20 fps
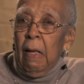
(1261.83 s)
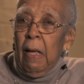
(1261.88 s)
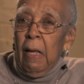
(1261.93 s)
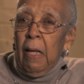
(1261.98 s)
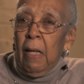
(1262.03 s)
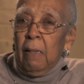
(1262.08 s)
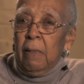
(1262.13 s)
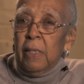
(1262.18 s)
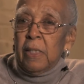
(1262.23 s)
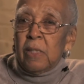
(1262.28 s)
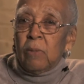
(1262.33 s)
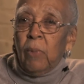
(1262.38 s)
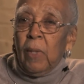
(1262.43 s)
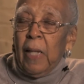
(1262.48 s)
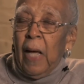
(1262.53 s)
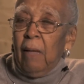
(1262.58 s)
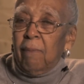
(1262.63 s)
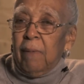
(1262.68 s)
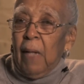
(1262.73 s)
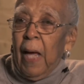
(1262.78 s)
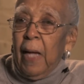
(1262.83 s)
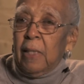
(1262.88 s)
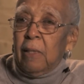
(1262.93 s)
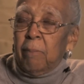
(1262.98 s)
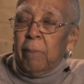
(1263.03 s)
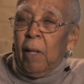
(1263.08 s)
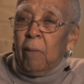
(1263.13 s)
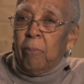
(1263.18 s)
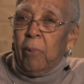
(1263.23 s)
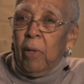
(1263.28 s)
And this is what I've liked
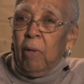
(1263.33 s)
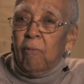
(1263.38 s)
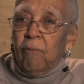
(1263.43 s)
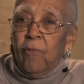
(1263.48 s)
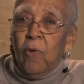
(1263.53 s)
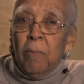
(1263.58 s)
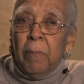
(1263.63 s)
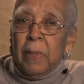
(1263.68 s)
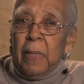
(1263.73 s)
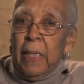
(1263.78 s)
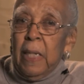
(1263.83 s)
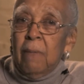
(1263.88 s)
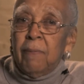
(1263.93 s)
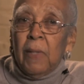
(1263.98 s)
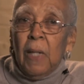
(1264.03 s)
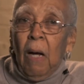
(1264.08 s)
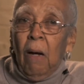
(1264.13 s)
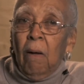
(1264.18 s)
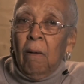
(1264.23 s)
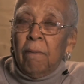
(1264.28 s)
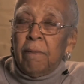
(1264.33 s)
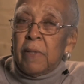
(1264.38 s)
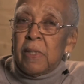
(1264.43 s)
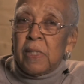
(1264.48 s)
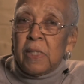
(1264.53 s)
about Brown-Forman, even all the